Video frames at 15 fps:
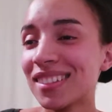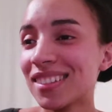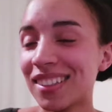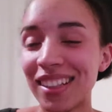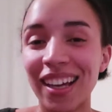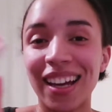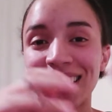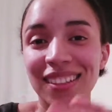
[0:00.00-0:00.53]

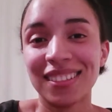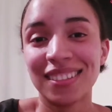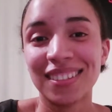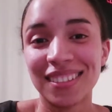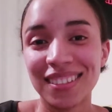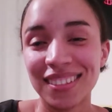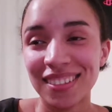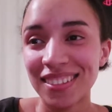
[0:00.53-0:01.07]
Yeah.
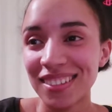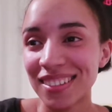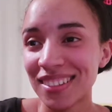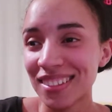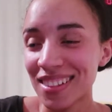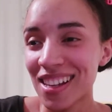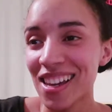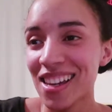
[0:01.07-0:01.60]

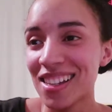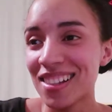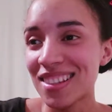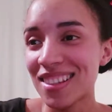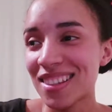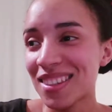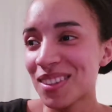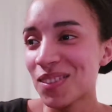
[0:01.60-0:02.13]

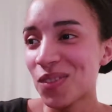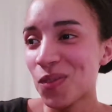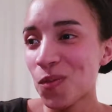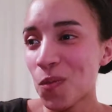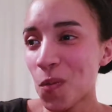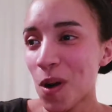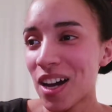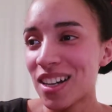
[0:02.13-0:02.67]
It
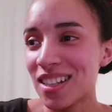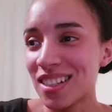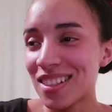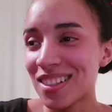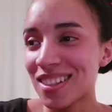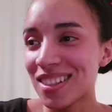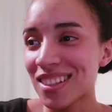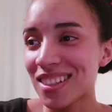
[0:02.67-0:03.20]

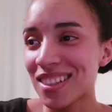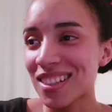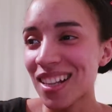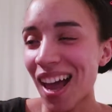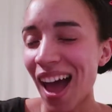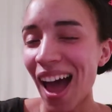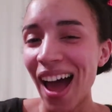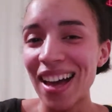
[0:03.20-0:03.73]
was
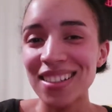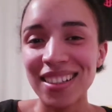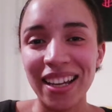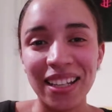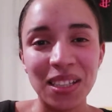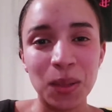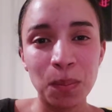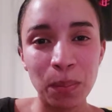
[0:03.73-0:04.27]
as
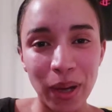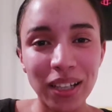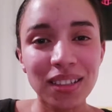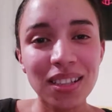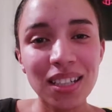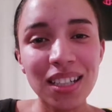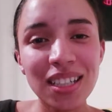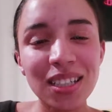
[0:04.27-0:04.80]

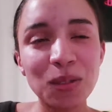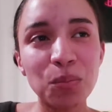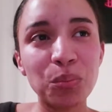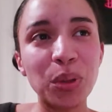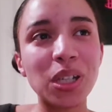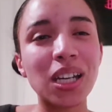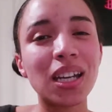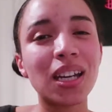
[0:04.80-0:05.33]
expected,
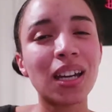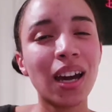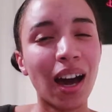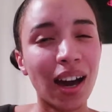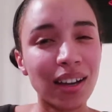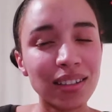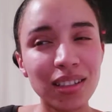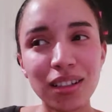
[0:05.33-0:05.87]
but
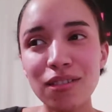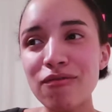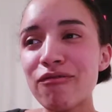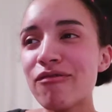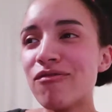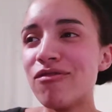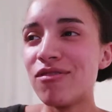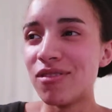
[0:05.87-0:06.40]
kind
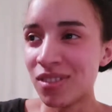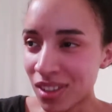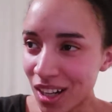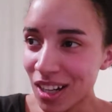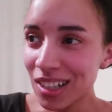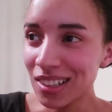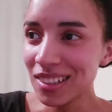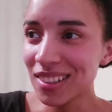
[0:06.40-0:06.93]
of
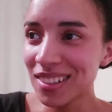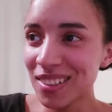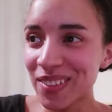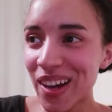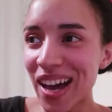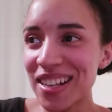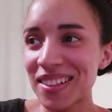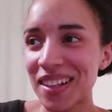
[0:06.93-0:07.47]
not.
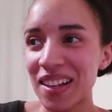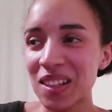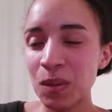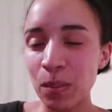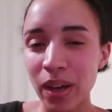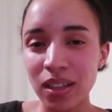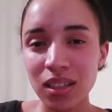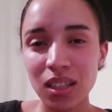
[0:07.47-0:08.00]
So as
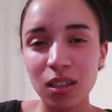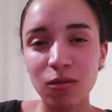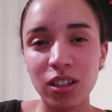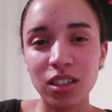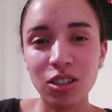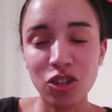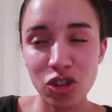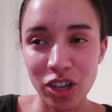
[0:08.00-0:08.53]
expected, it
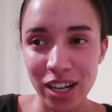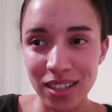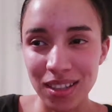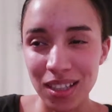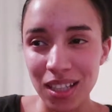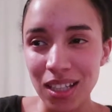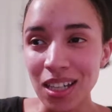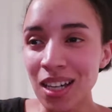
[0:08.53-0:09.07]
was
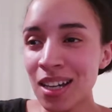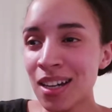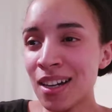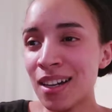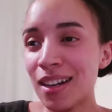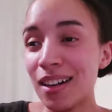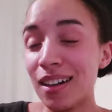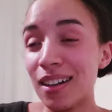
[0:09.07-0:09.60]
crazy.
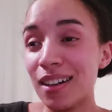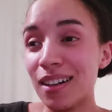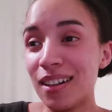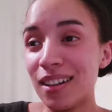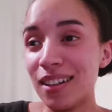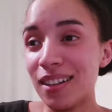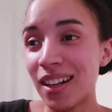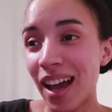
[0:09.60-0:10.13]

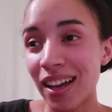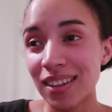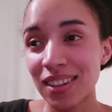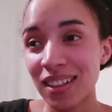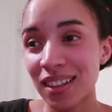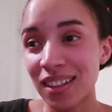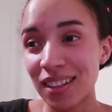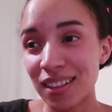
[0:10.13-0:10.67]

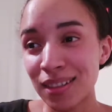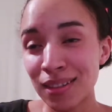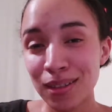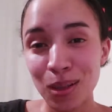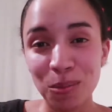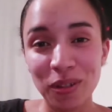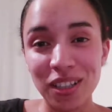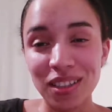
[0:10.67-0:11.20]
Like the
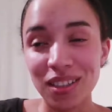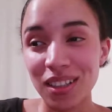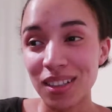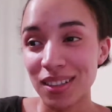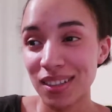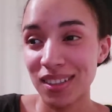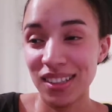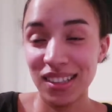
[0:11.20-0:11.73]
summary said,
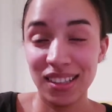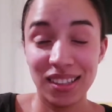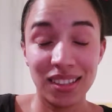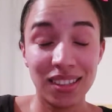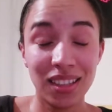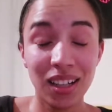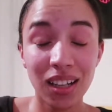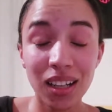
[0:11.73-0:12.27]
it's
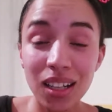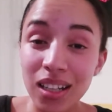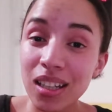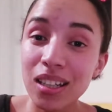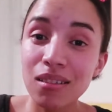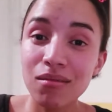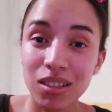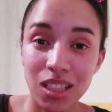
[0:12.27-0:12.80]

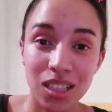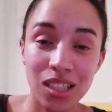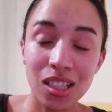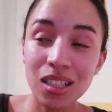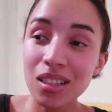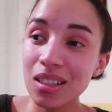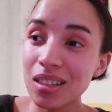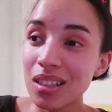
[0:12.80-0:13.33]

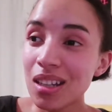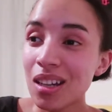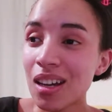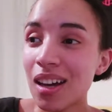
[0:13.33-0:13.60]
delirious.